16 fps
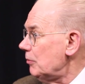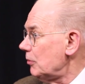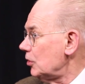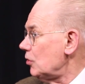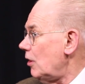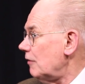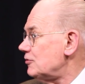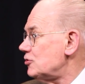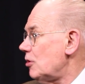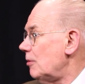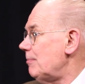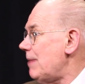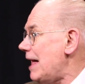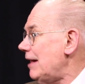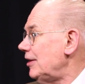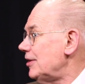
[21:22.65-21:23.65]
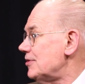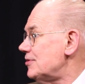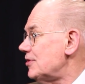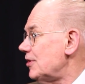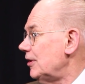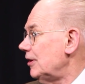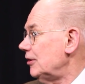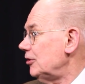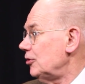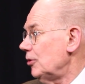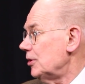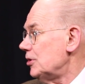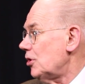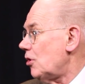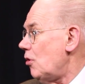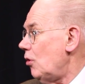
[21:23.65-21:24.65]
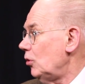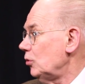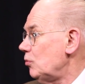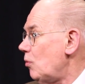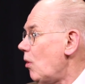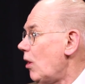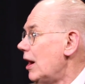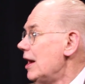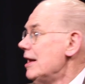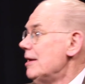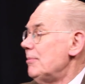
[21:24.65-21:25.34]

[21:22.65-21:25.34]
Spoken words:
were an offshore balancer during the Cold War,